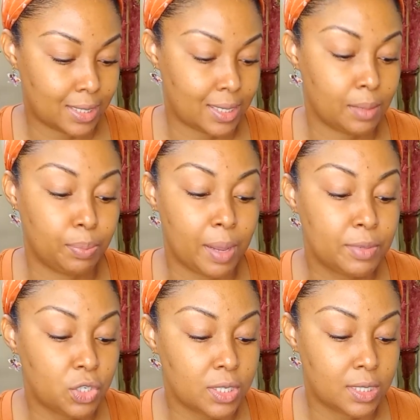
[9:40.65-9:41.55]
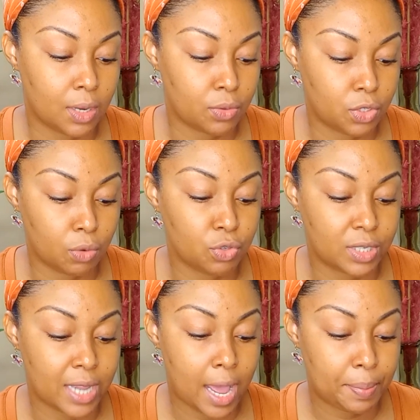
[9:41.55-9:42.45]
It says blemishes don't
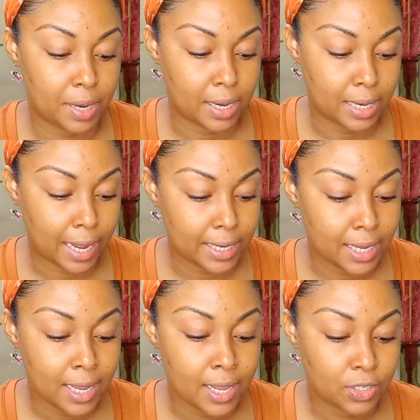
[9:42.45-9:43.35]
just happen at night.